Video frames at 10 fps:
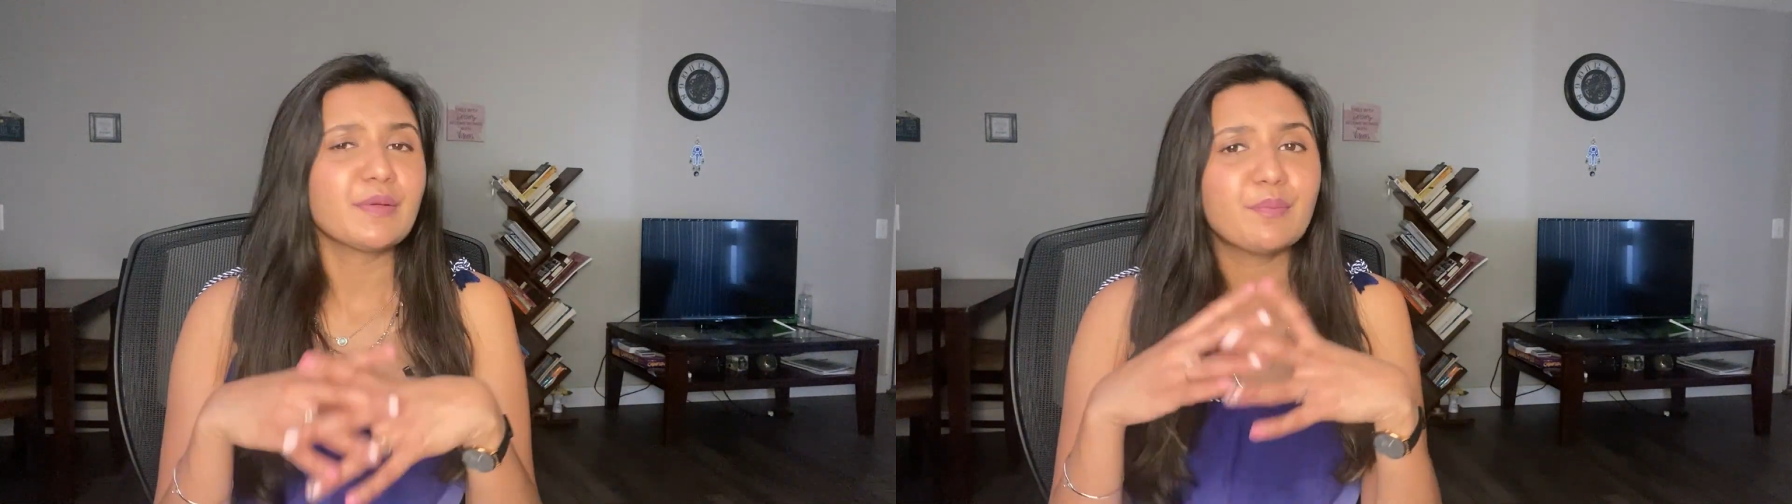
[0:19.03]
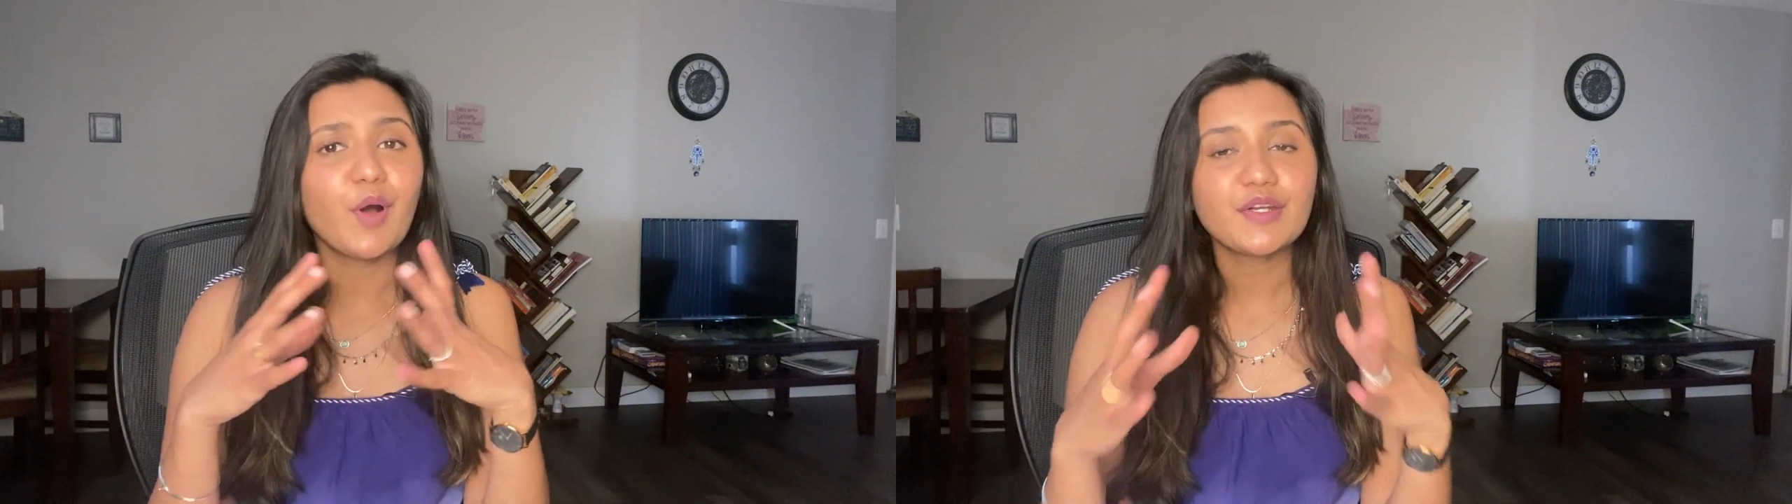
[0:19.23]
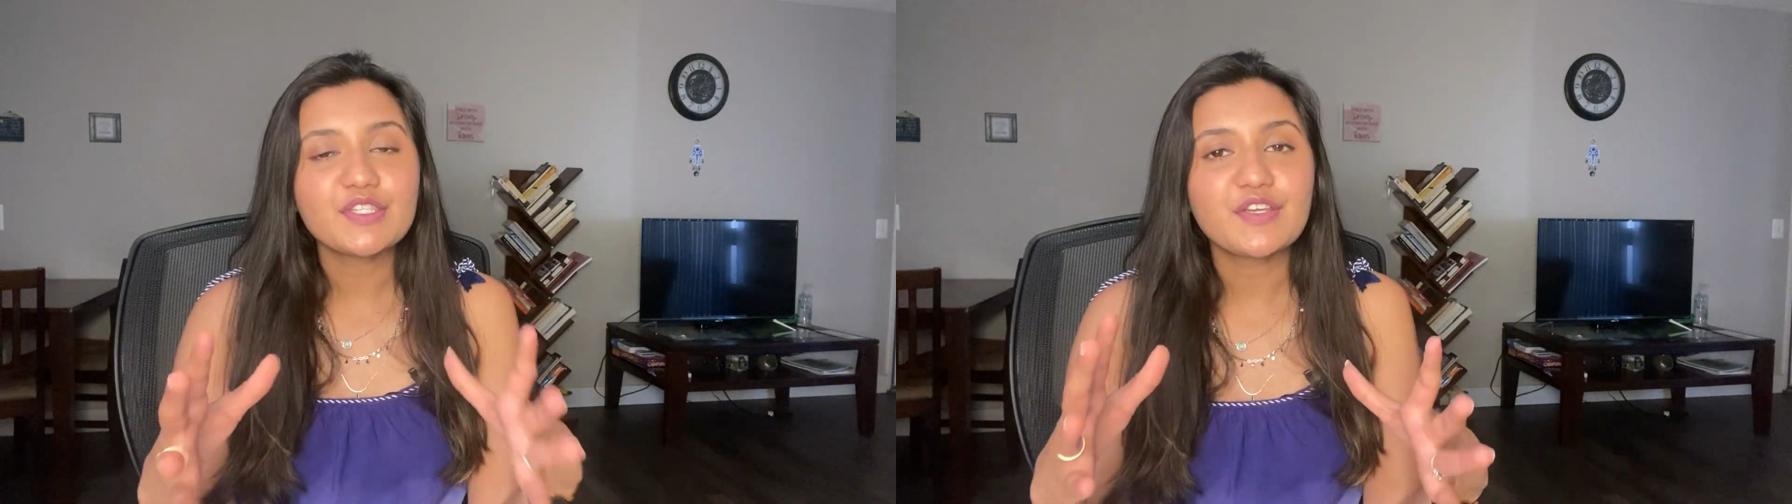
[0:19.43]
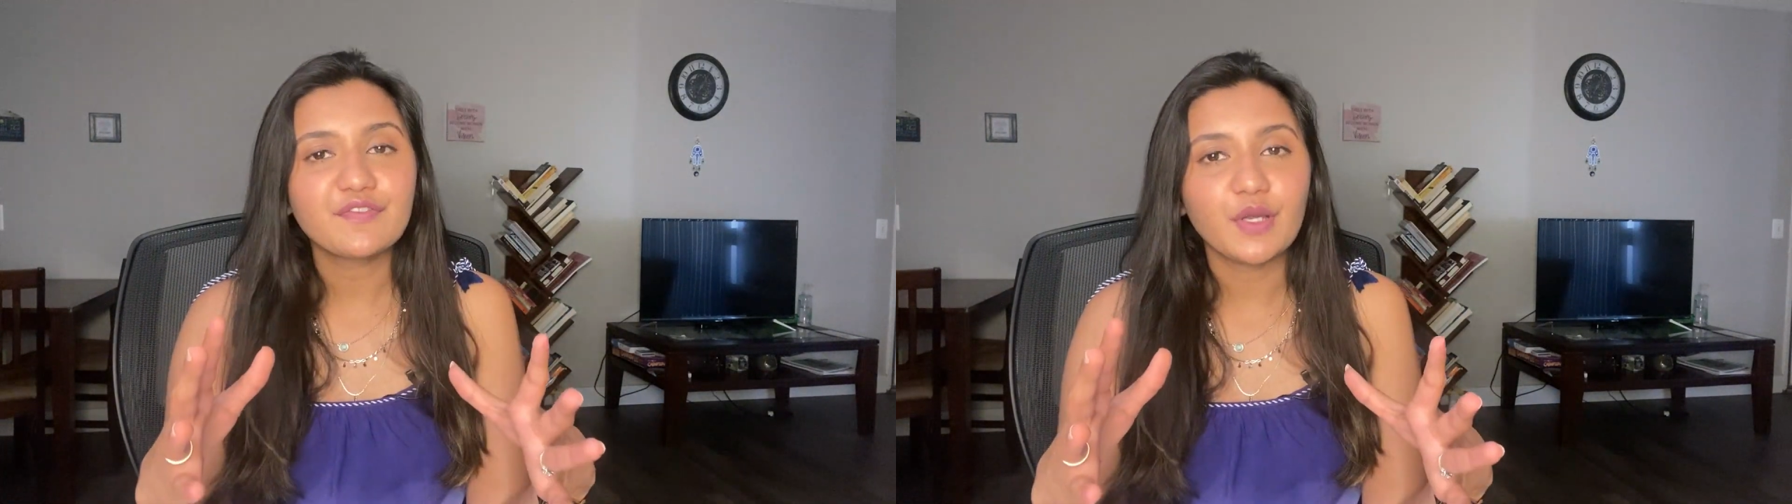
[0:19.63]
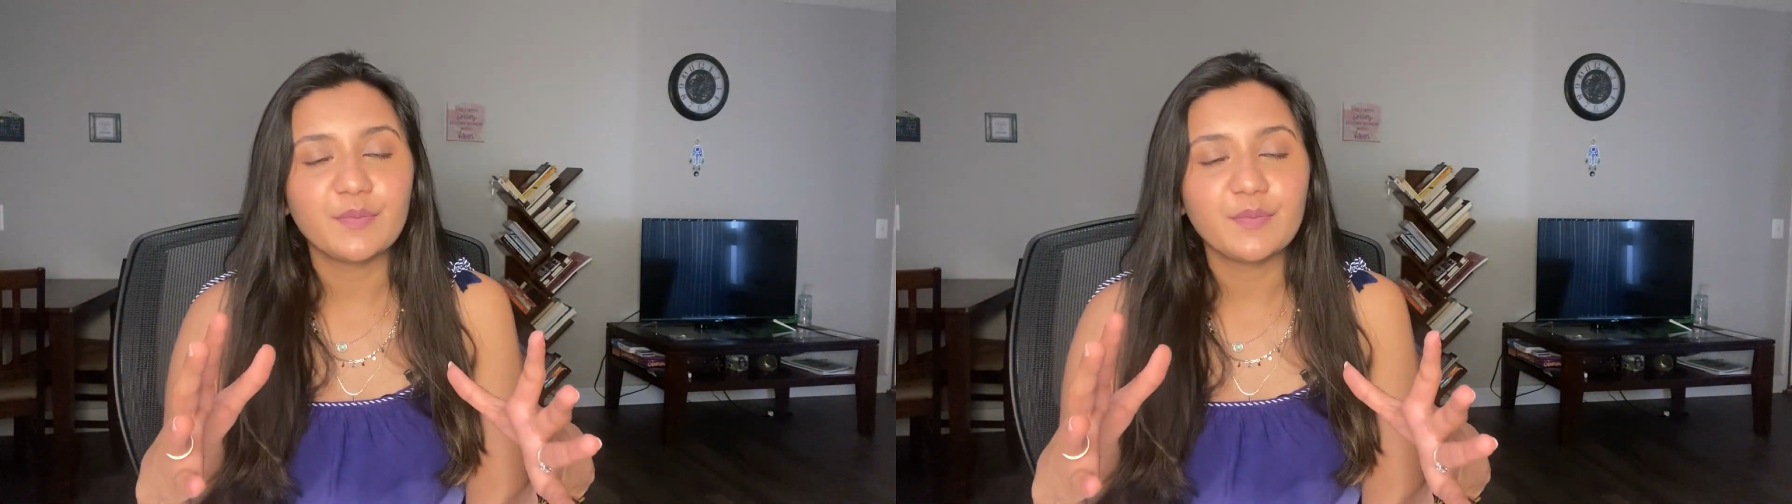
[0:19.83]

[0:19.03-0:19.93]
importance of